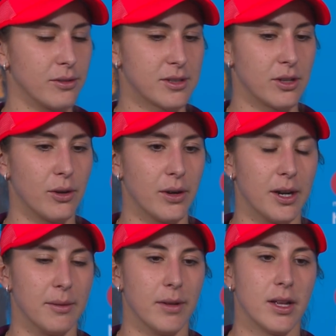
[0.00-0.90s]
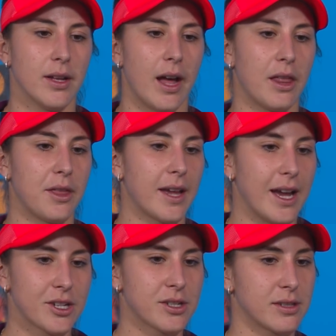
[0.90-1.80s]
So um, I think
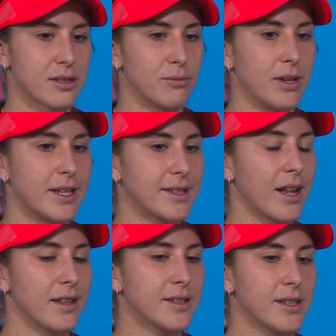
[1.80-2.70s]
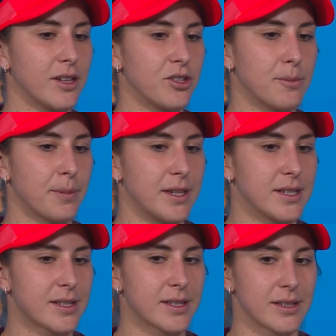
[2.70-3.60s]
Ash is really talented and she
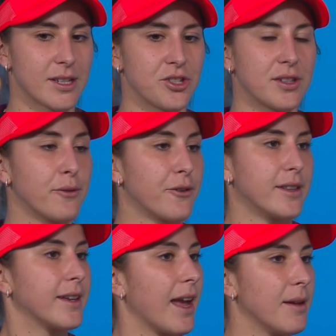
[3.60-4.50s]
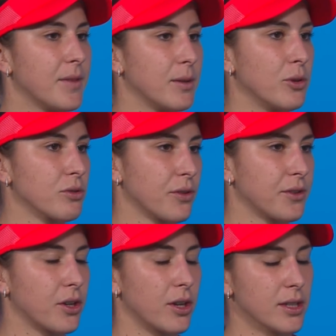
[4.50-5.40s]
plays such a different game than most of
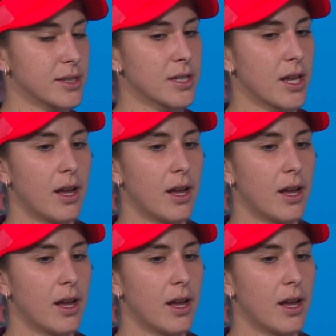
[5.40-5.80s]
the girls.